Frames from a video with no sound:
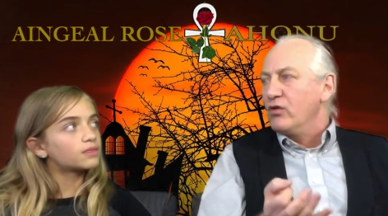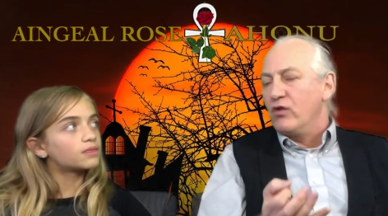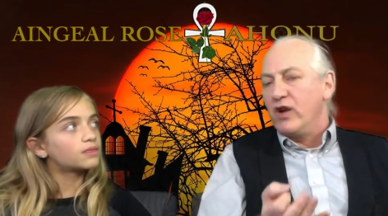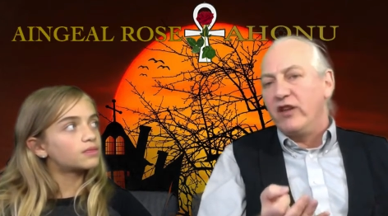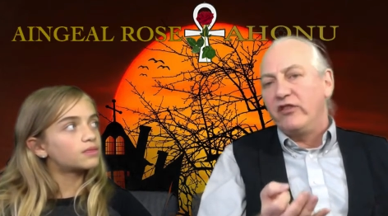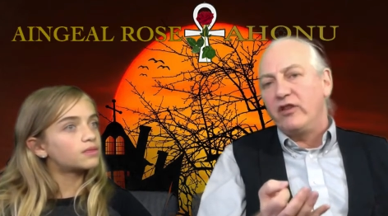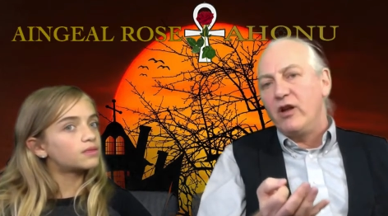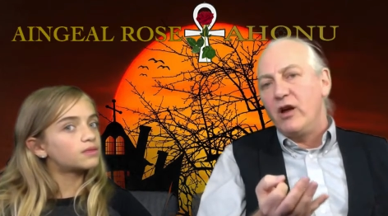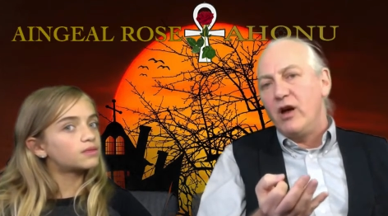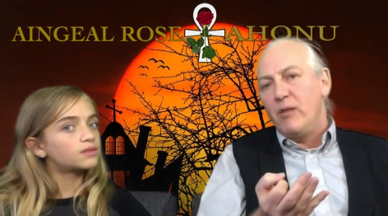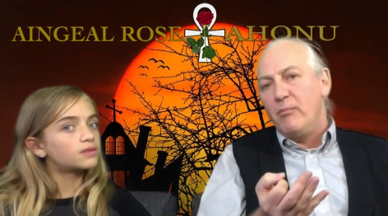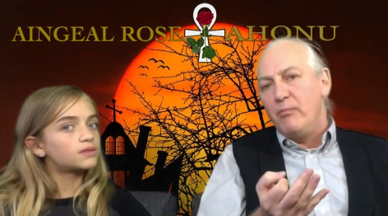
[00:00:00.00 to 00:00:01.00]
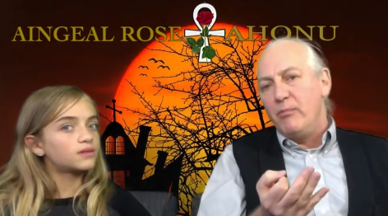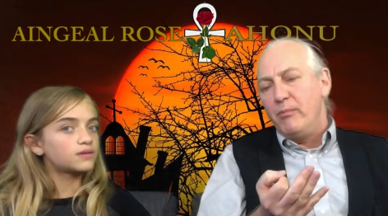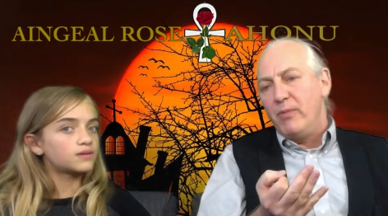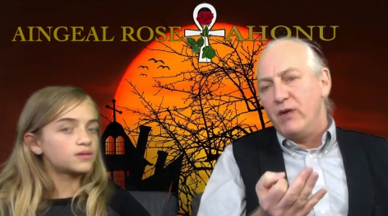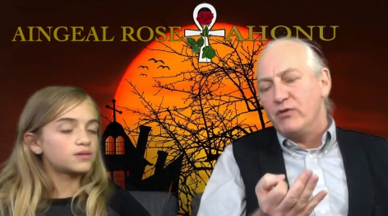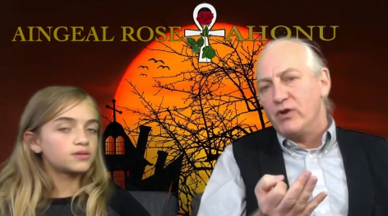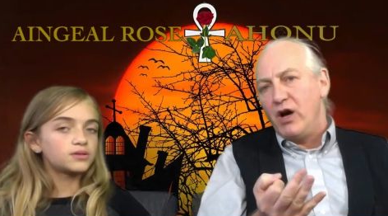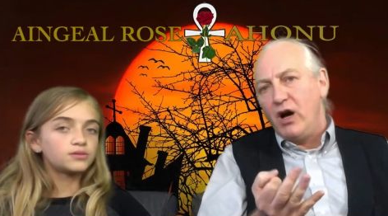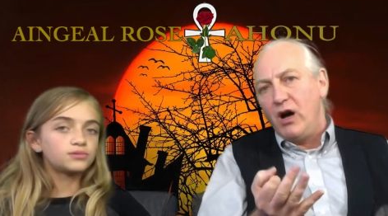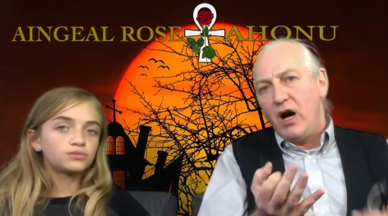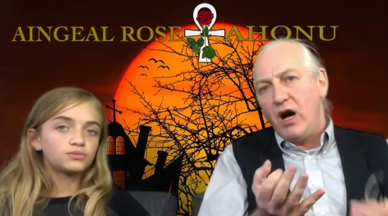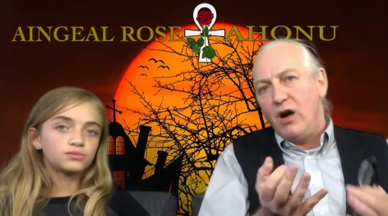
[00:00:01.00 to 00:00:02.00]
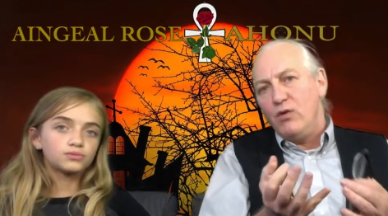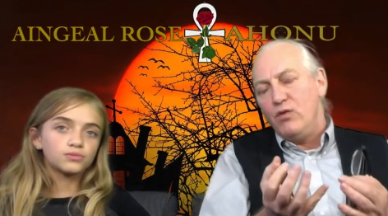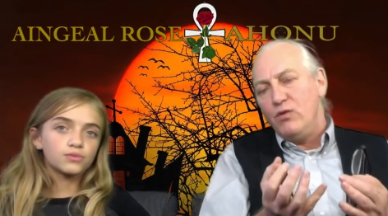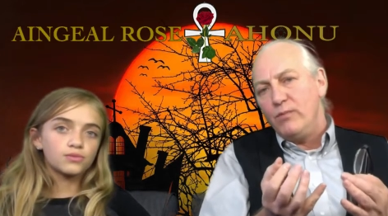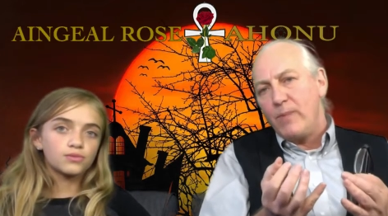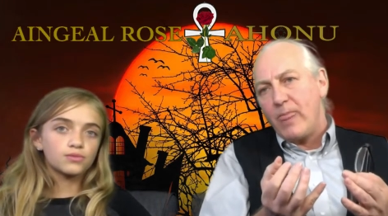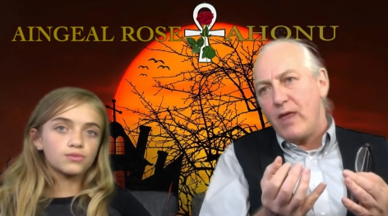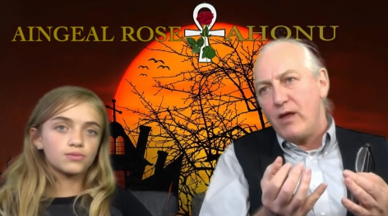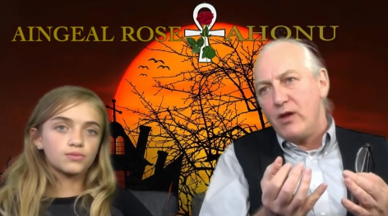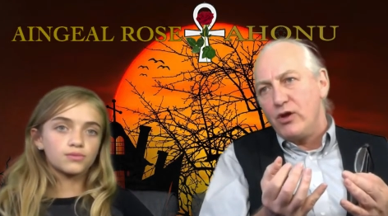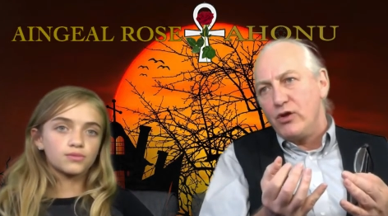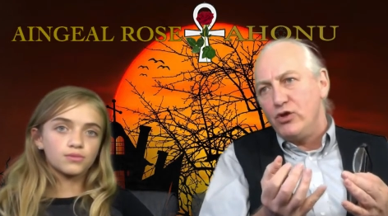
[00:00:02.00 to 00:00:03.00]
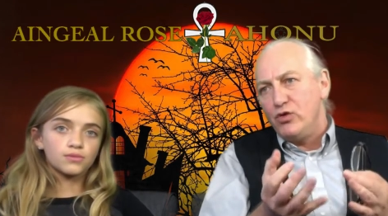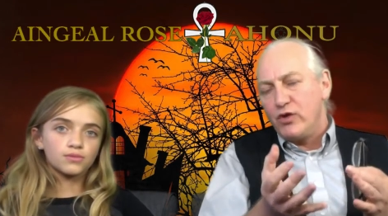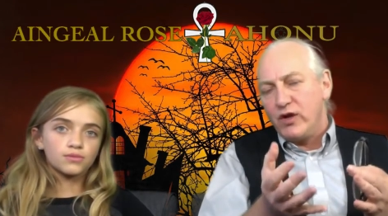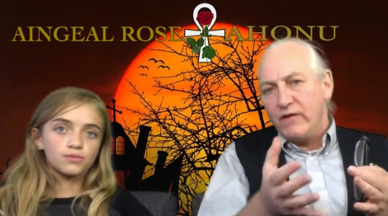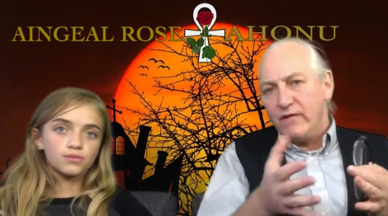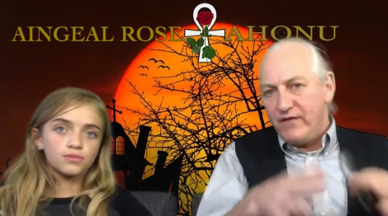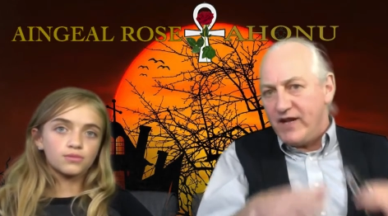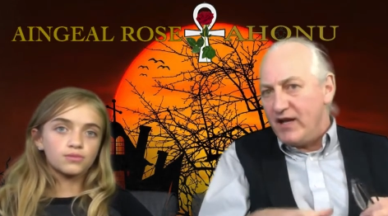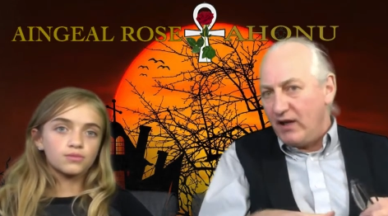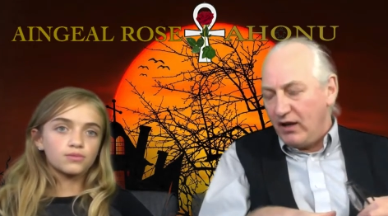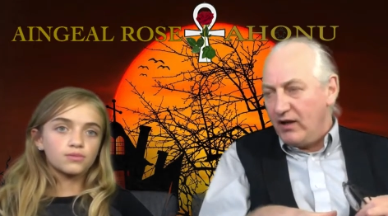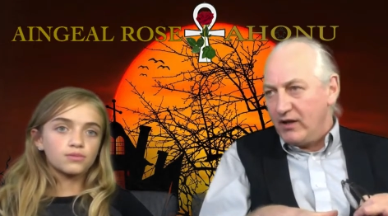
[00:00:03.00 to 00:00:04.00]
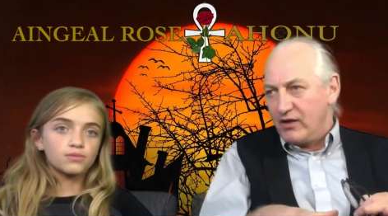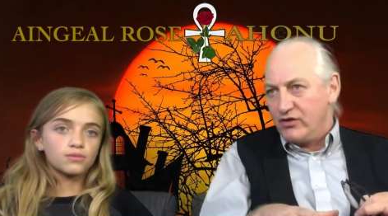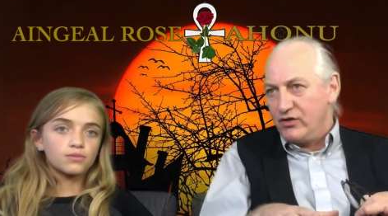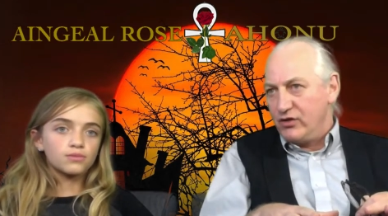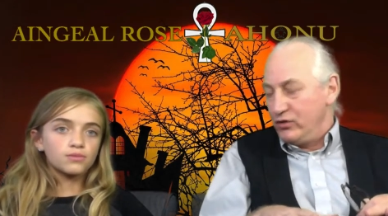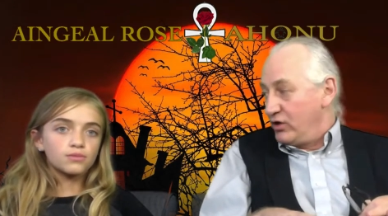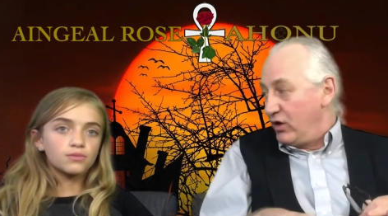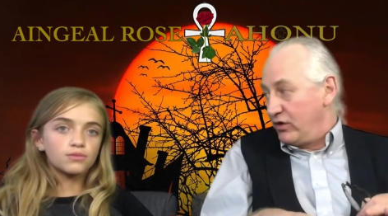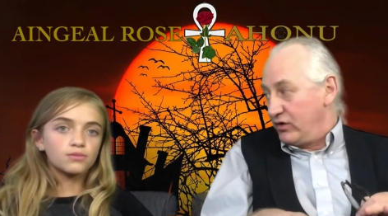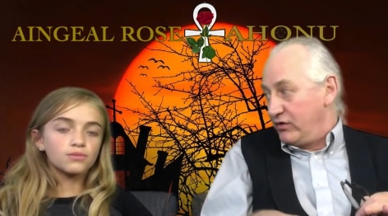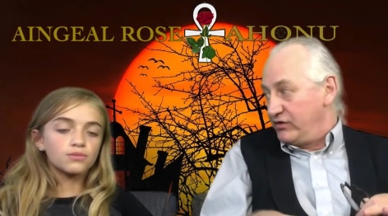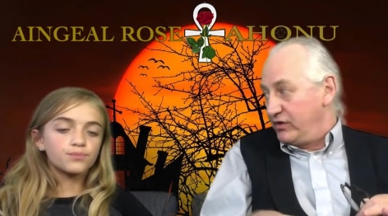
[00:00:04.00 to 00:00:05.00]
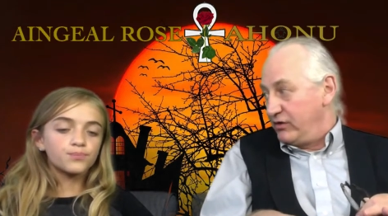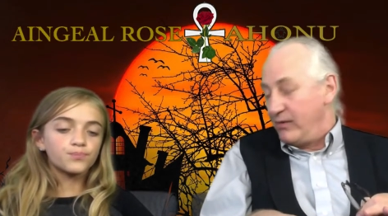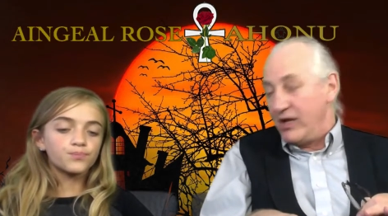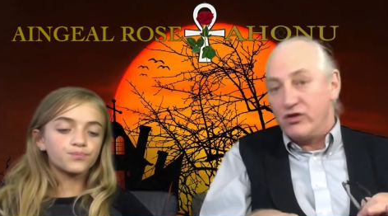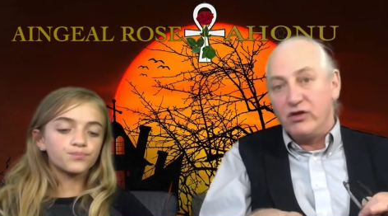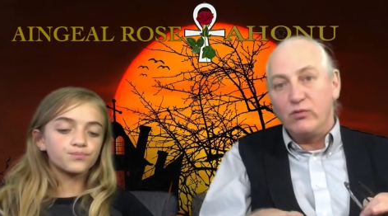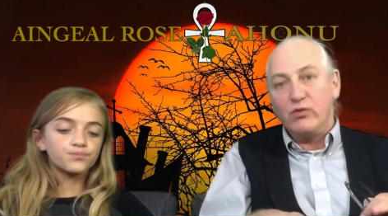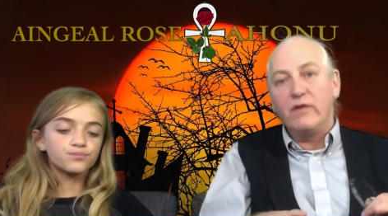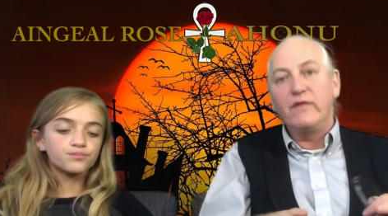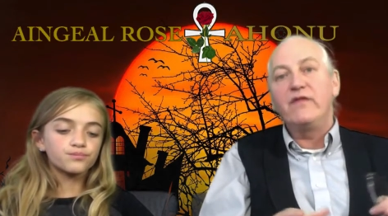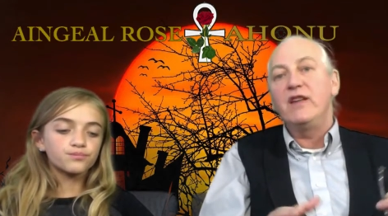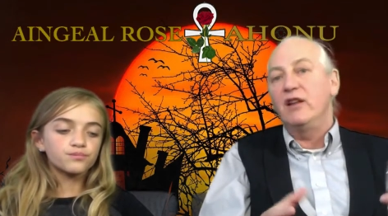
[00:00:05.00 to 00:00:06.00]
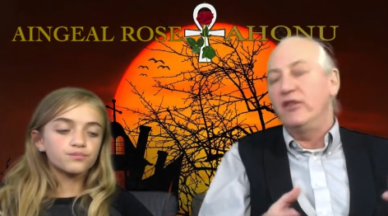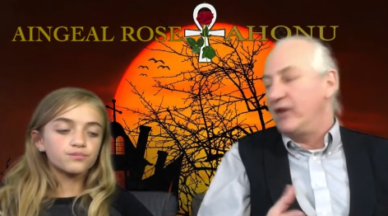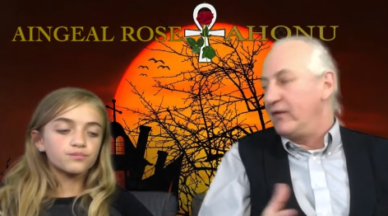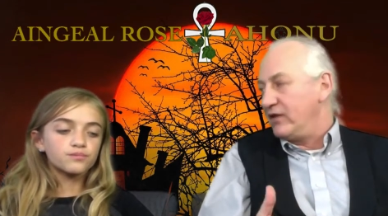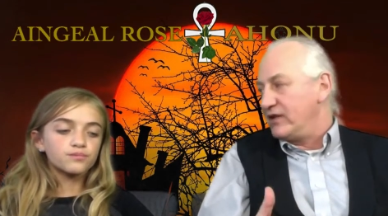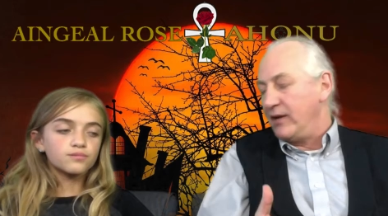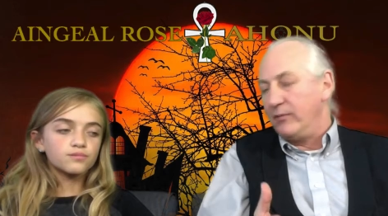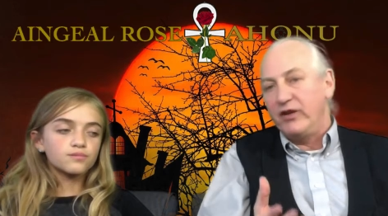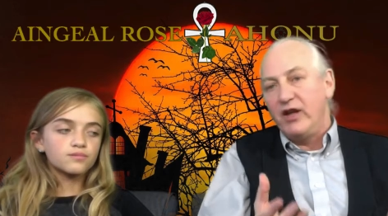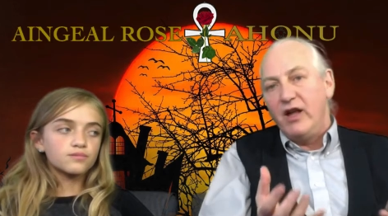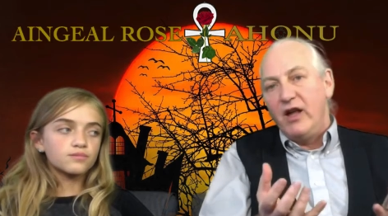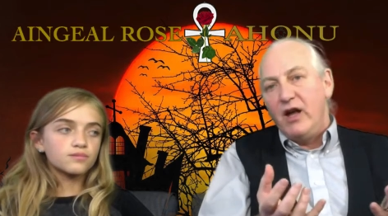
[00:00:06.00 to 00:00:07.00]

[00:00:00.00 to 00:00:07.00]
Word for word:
Speaker 1: Grace, about how you can feel, because you, you, talk, you, you mentioned the word feel several times,